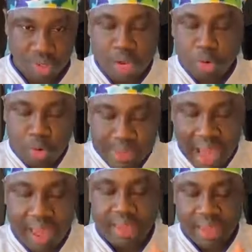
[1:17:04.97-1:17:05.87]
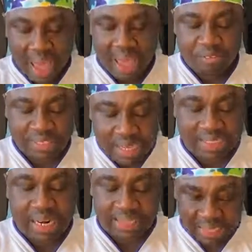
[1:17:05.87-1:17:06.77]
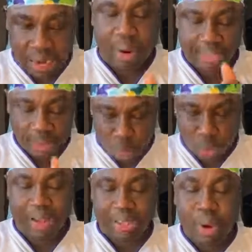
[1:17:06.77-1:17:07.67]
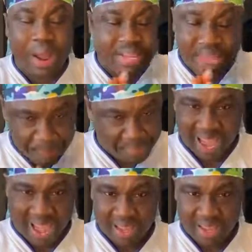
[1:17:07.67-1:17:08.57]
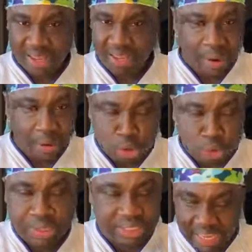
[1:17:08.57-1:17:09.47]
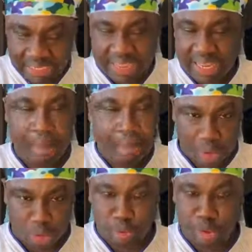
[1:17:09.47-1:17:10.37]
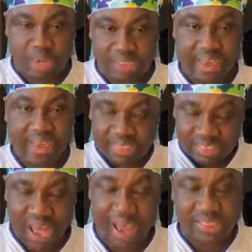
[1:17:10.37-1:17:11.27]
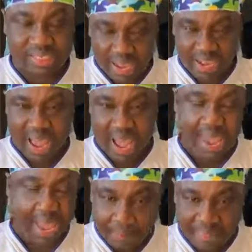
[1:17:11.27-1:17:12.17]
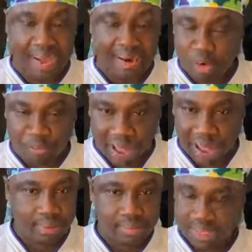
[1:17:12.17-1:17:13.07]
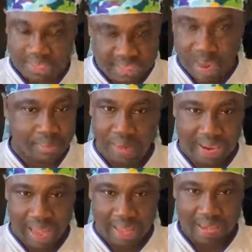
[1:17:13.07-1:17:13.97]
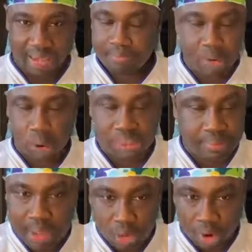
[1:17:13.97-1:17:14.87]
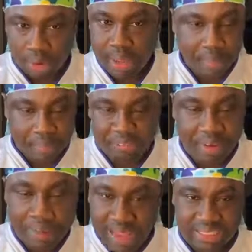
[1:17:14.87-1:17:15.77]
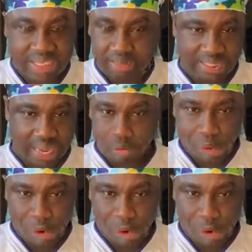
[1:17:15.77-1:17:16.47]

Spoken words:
Unya invitation letter ekanwa eye good. But when ya bia, and also so nchele se ye pe bounce. Because sa ne se di a e bia nka ofa, menti America. Because me yoko no, ma fa bank statement yanko.